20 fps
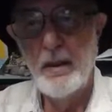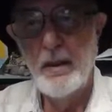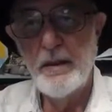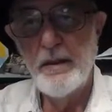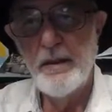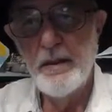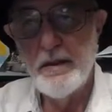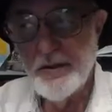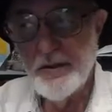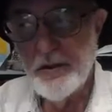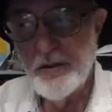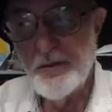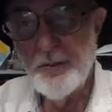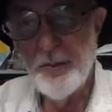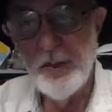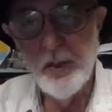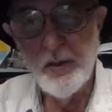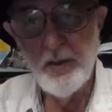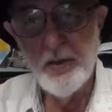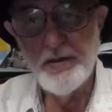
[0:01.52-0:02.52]
This is
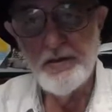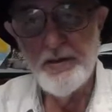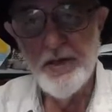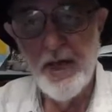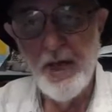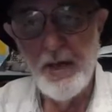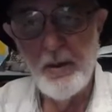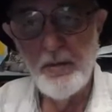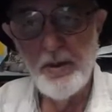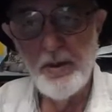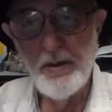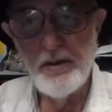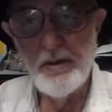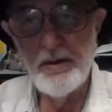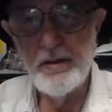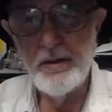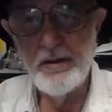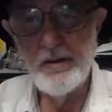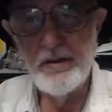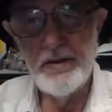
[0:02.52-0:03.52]
Barry Zalma,
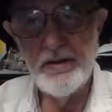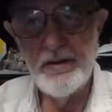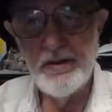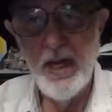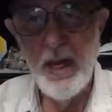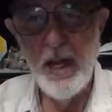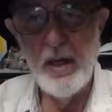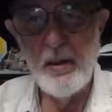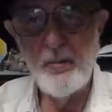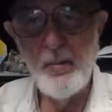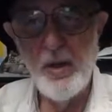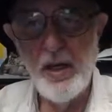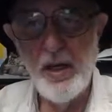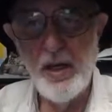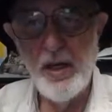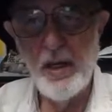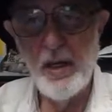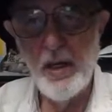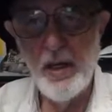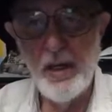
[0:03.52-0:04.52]
Zalma
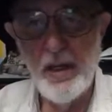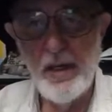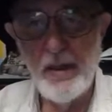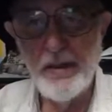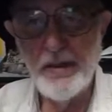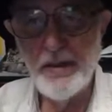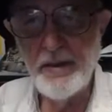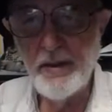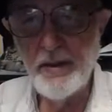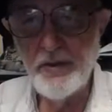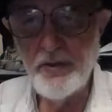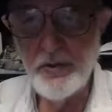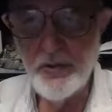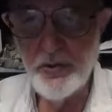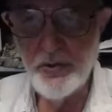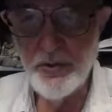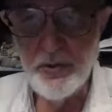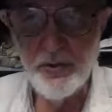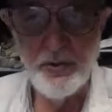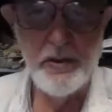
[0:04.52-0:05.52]
on
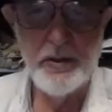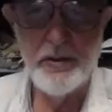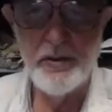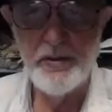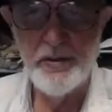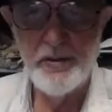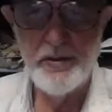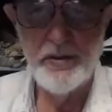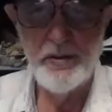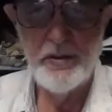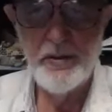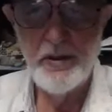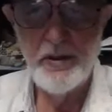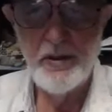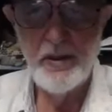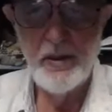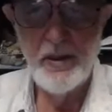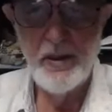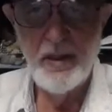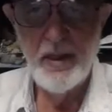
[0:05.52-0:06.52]
Insurance.
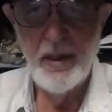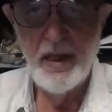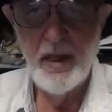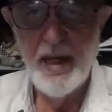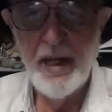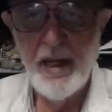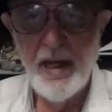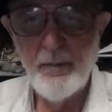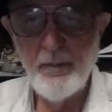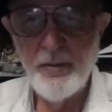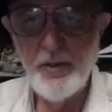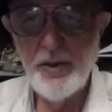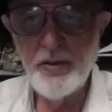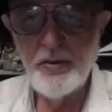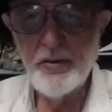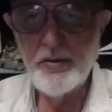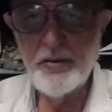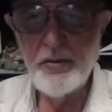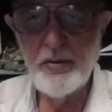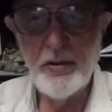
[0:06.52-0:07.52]
I'm an
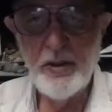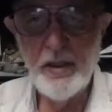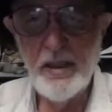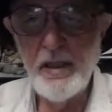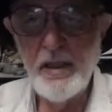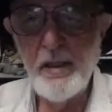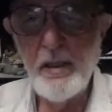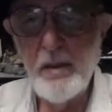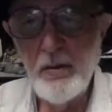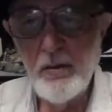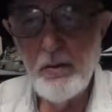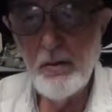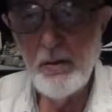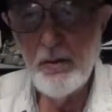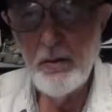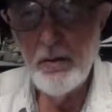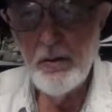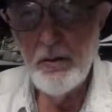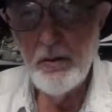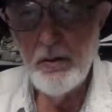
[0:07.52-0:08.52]
attorney
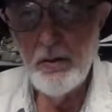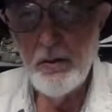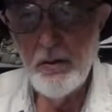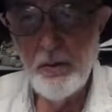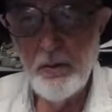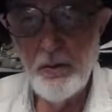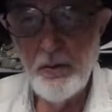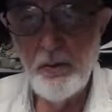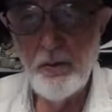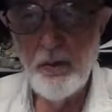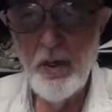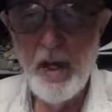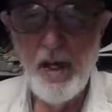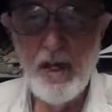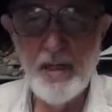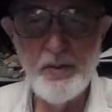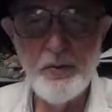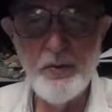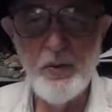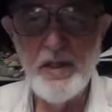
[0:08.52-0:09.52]
who has
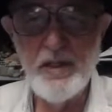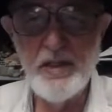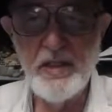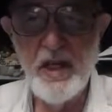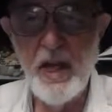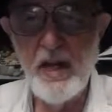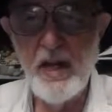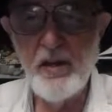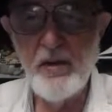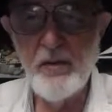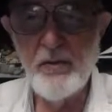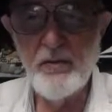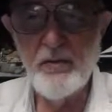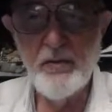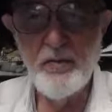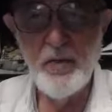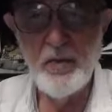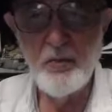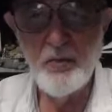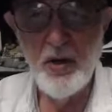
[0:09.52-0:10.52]
retired from the
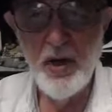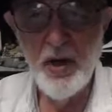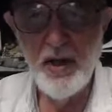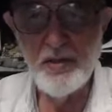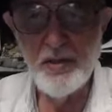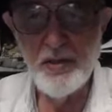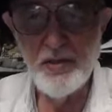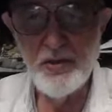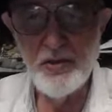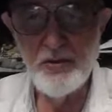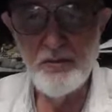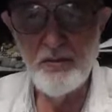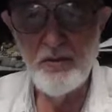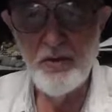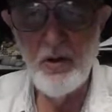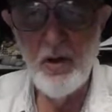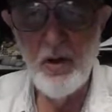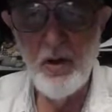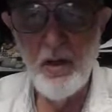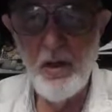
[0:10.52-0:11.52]
practice of
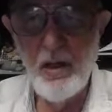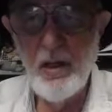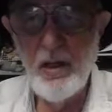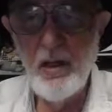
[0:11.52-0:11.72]
law